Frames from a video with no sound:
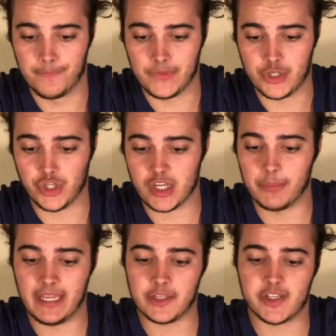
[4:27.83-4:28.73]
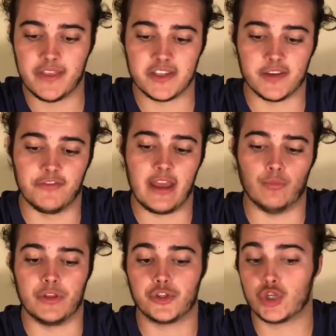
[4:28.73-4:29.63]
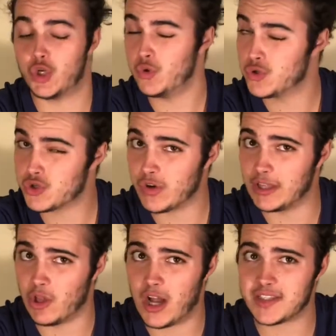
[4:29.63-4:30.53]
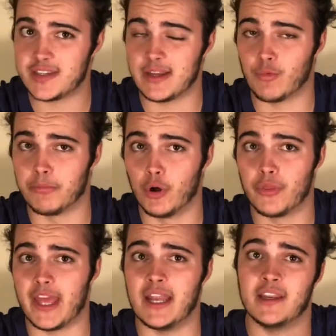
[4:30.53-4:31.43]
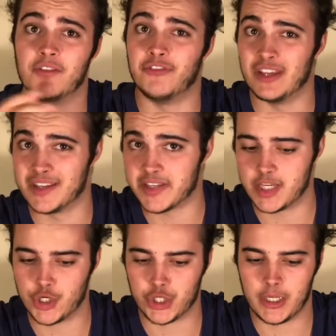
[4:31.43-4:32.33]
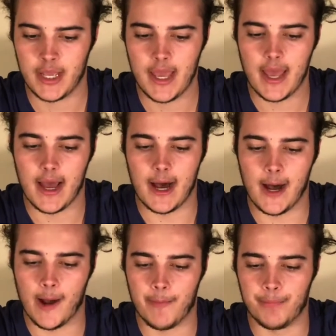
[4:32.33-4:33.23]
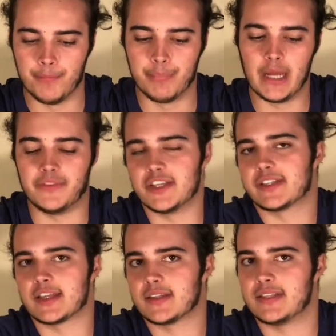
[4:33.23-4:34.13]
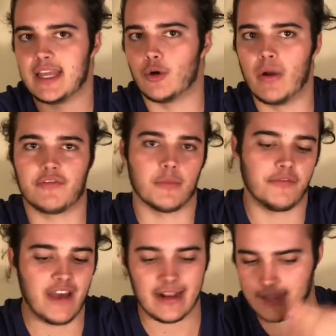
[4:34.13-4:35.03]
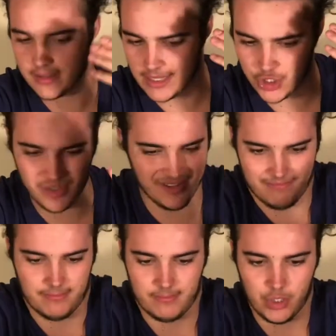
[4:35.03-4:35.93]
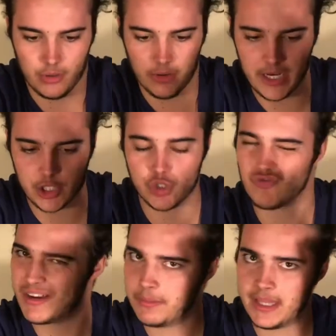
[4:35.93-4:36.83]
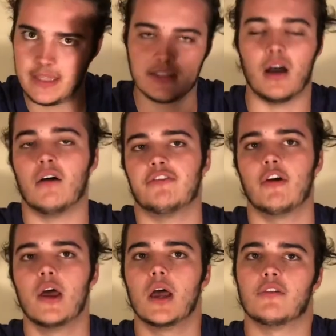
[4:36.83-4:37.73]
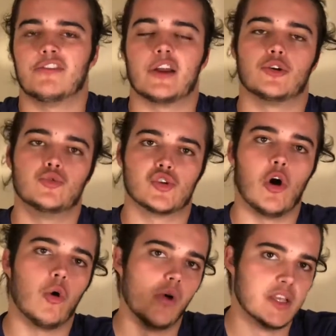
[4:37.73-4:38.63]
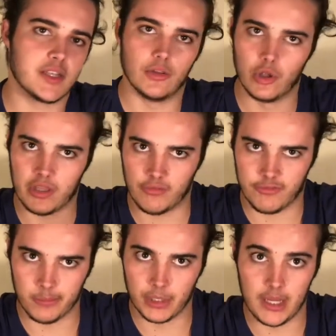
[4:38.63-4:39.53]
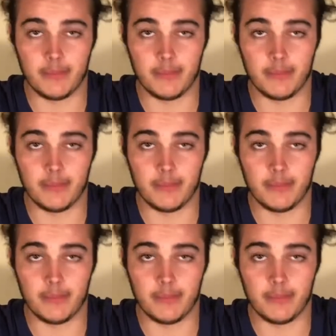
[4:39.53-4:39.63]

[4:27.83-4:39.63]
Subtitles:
She's coming into this event with 2 straight losses that were both ended via decision. But this doesn't take away from the fact that she's, an extremely tough fighter who's always looking for blood.